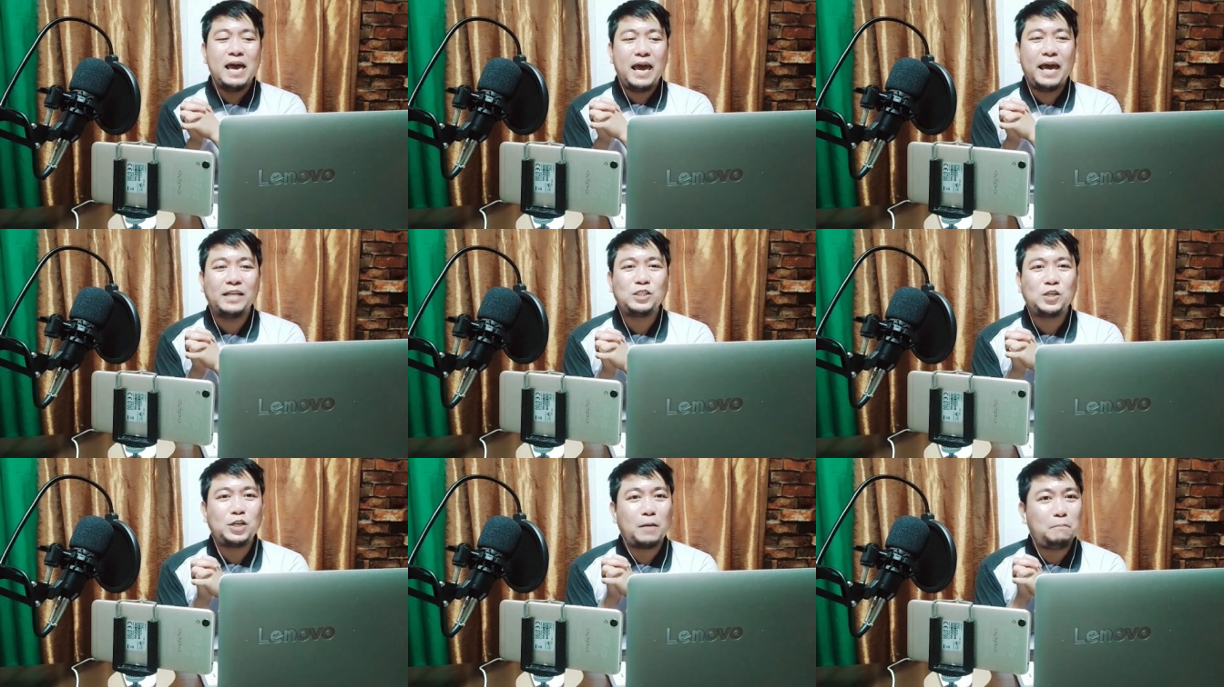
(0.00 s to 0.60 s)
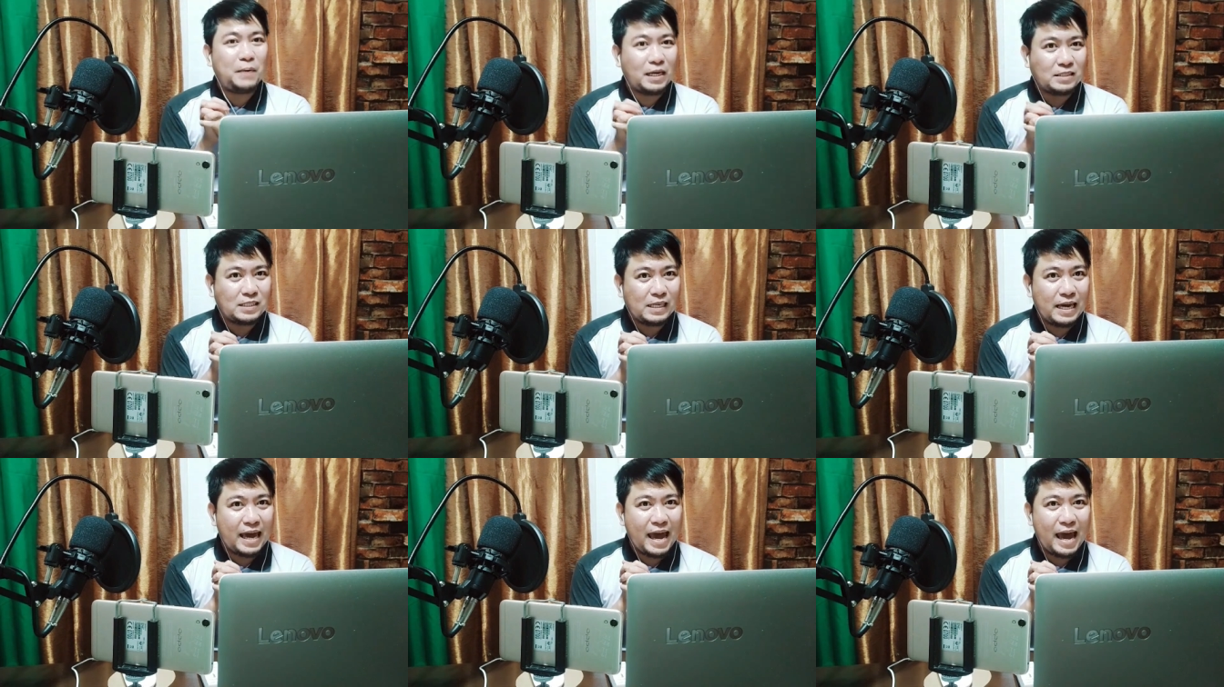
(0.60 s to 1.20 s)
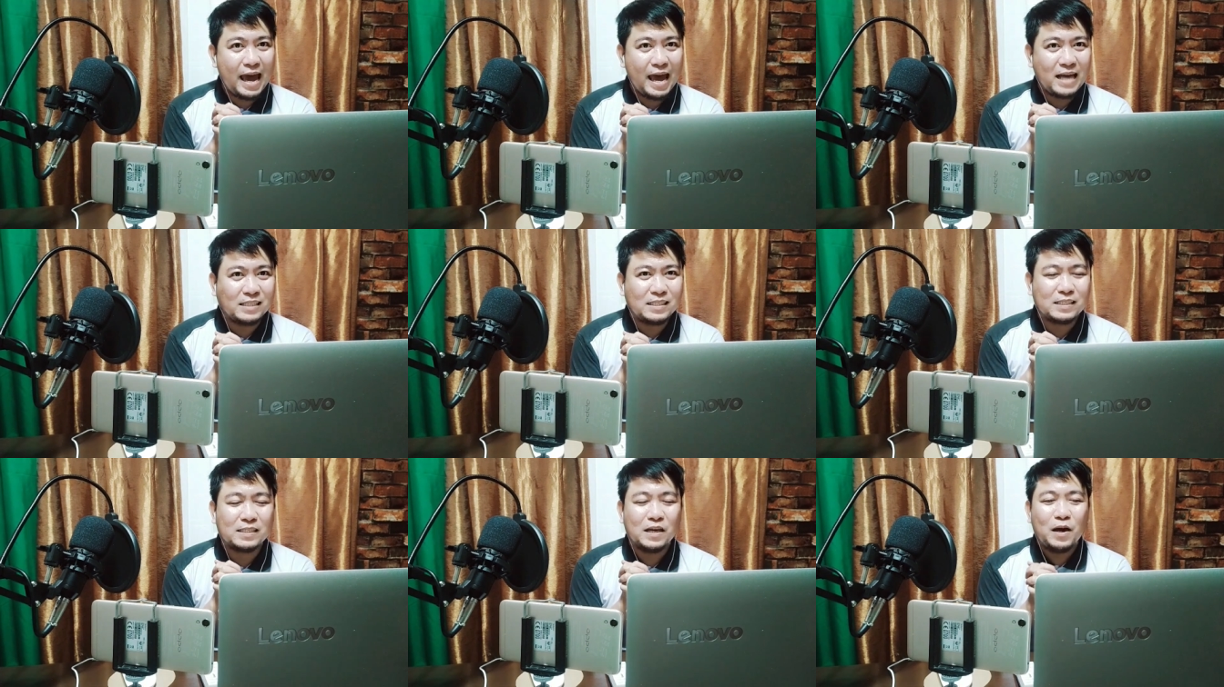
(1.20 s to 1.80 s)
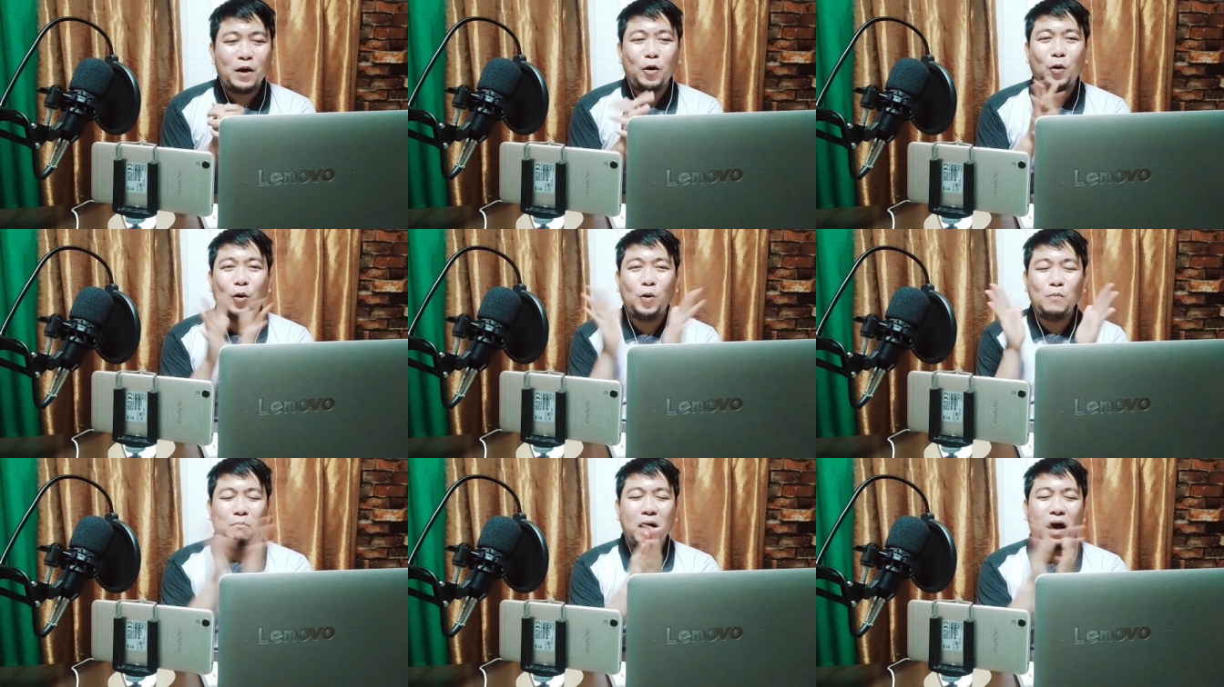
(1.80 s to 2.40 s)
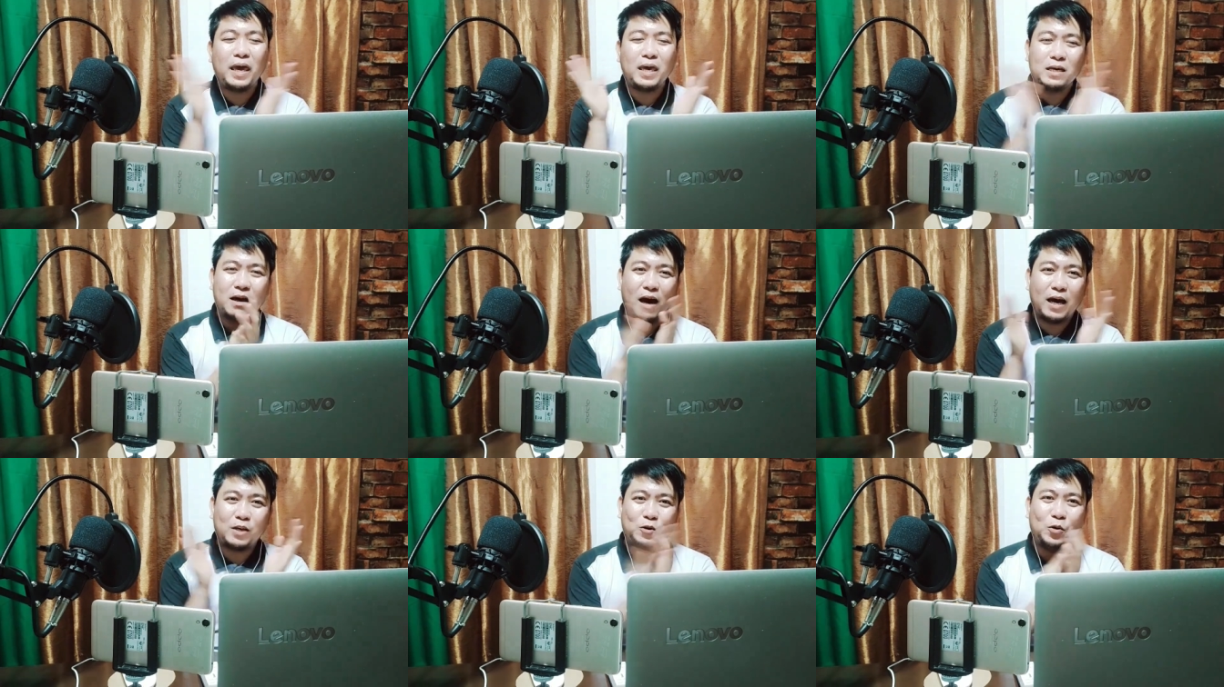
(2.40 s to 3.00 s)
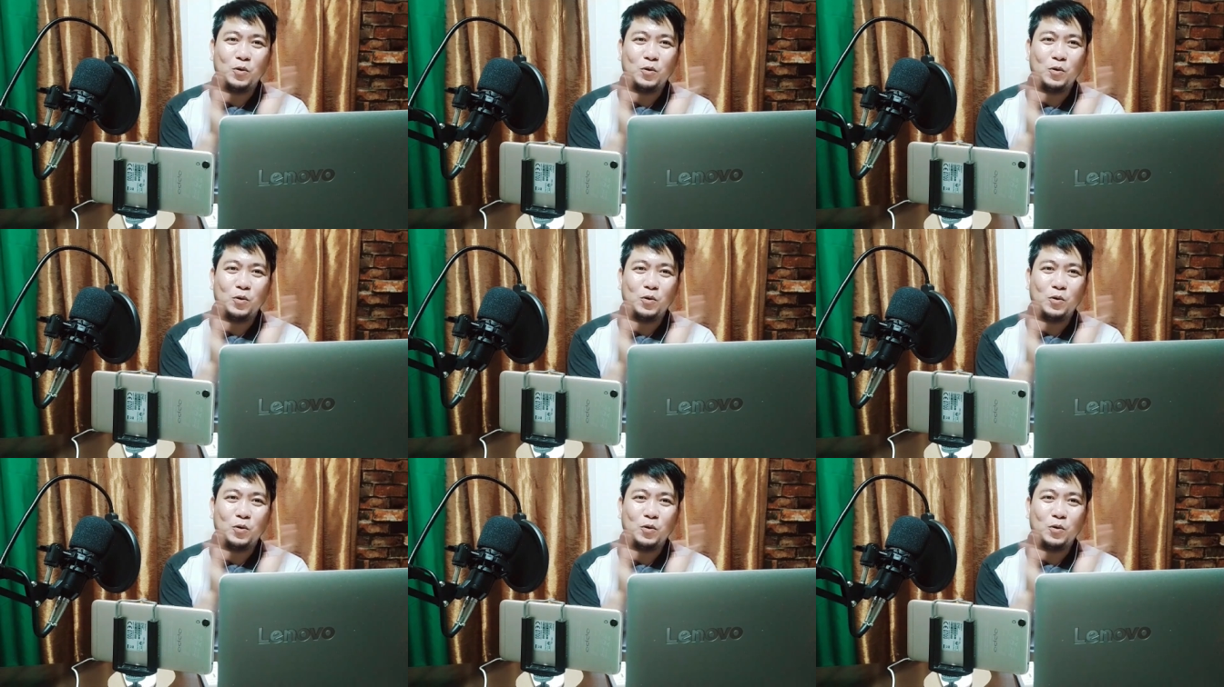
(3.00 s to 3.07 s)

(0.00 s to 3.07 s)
And to the BTS, oh my God,